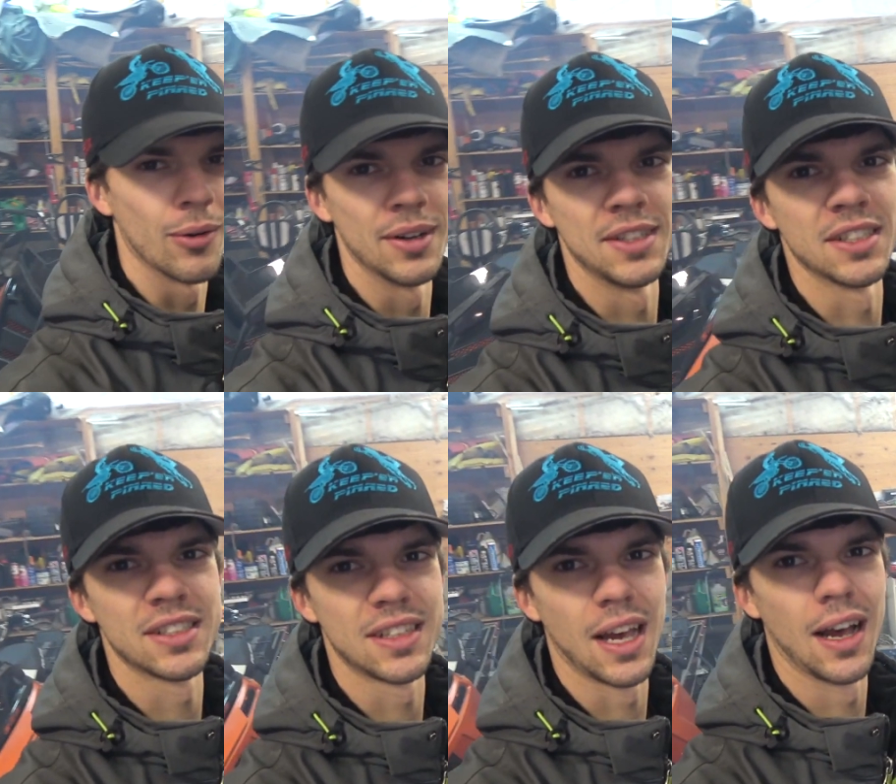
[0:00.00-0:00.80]
we're
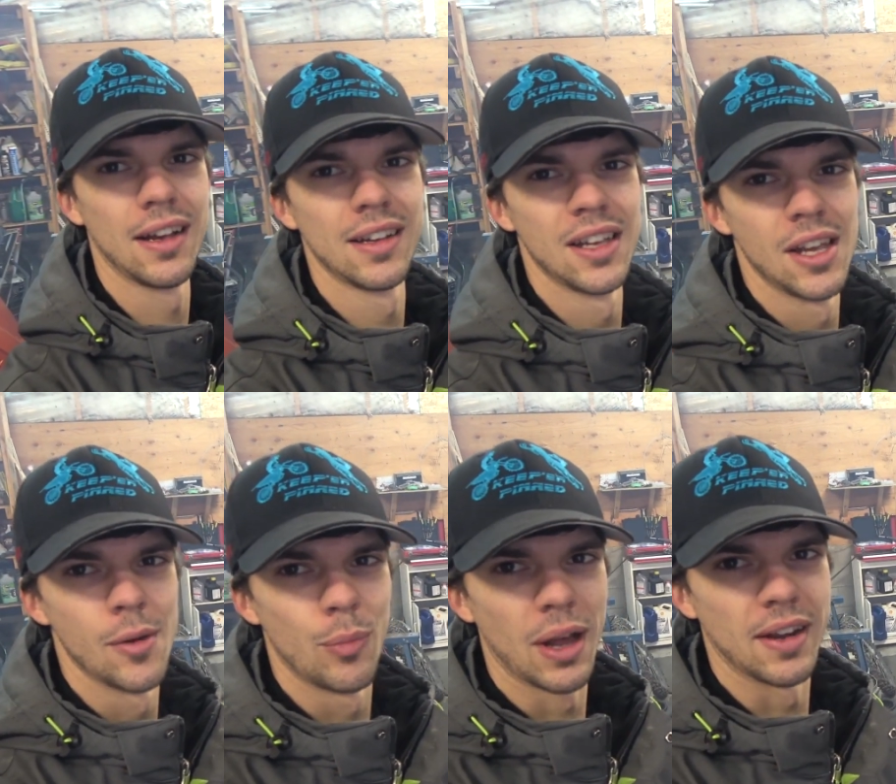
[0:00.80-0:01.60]
just
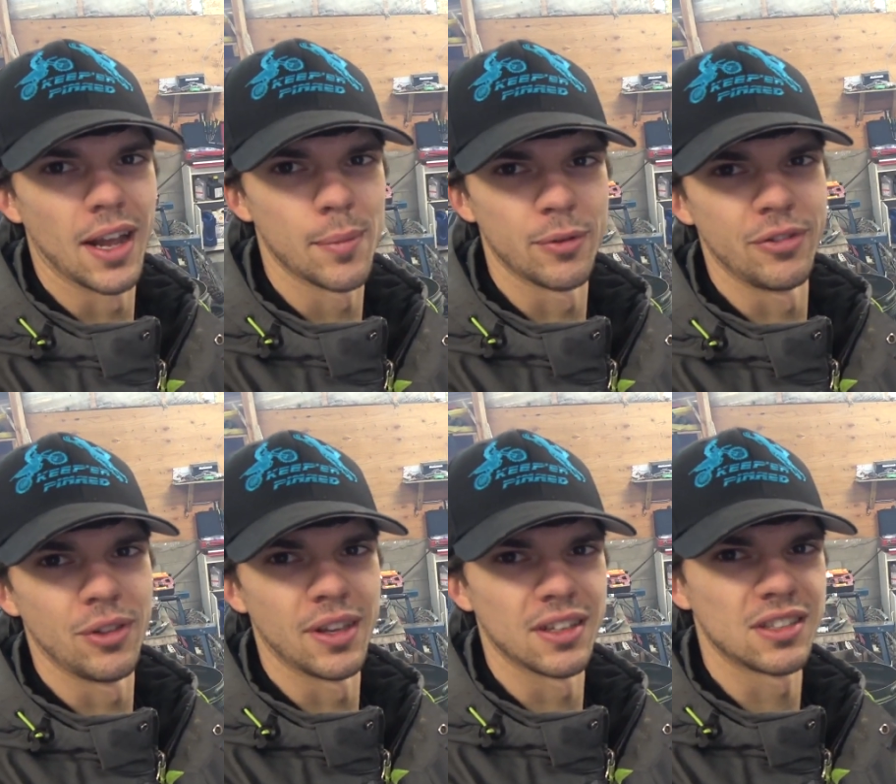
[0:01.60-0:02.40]
buttoning up a few
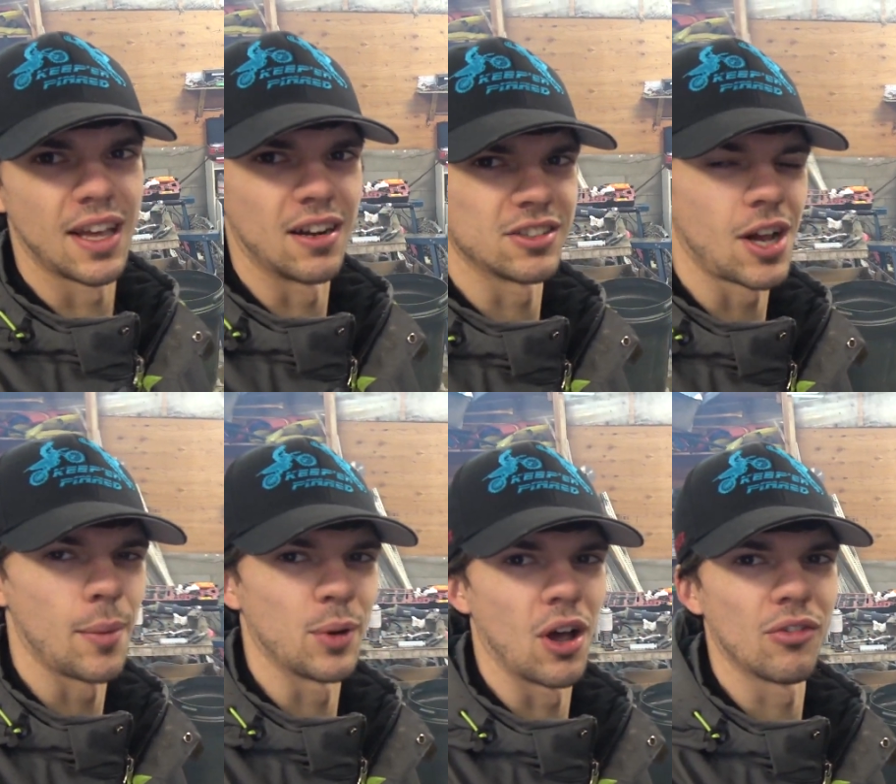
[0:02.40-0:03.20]
things. Tanner's
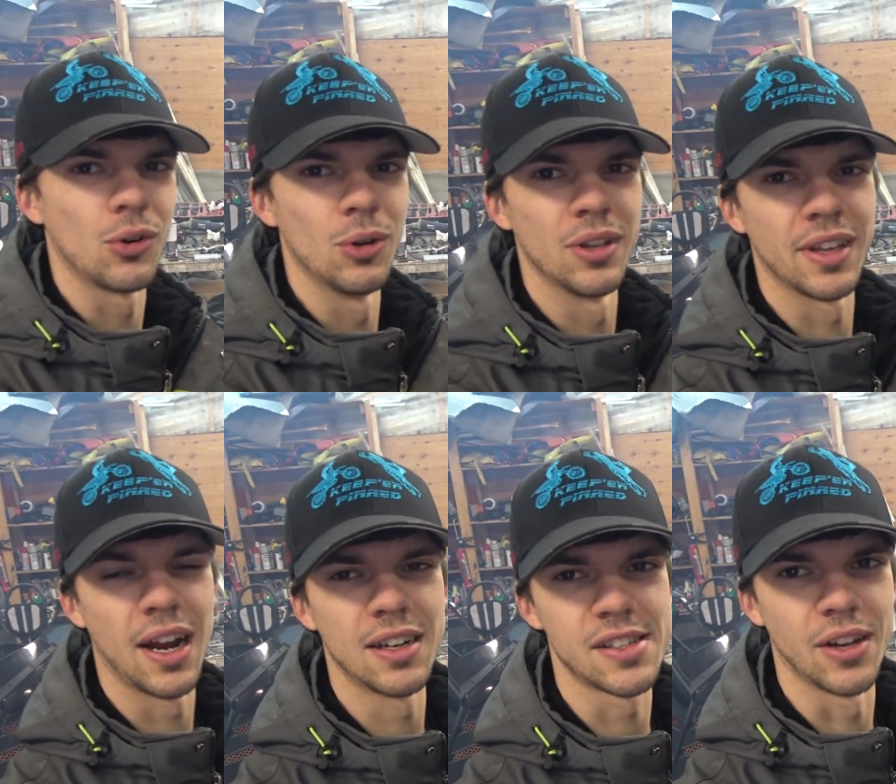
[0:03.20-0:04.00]
topping off coolant
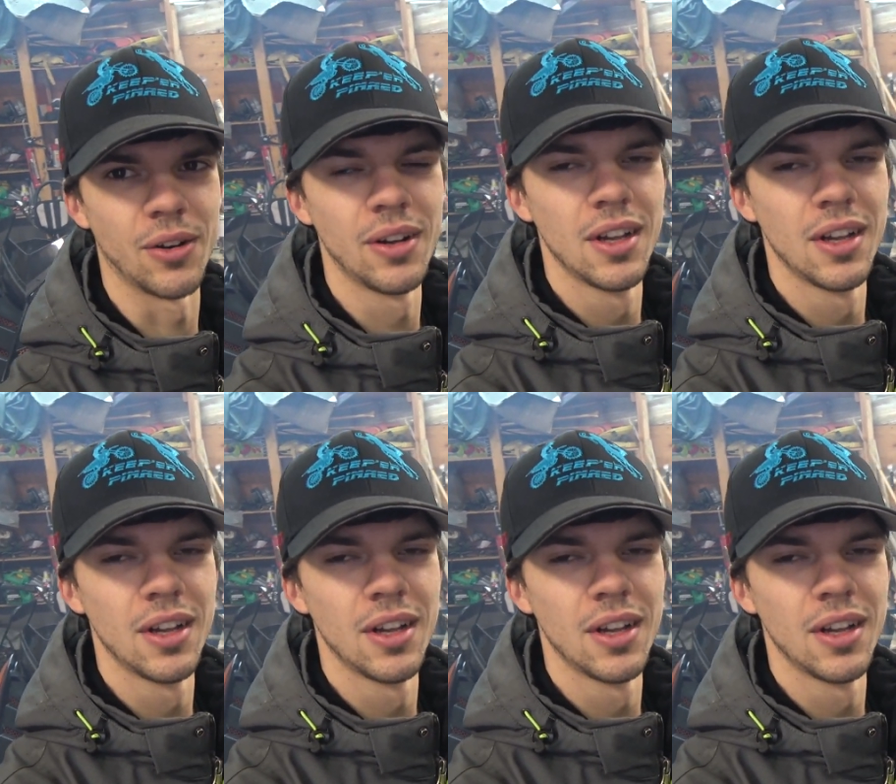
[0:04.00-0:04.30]
there, so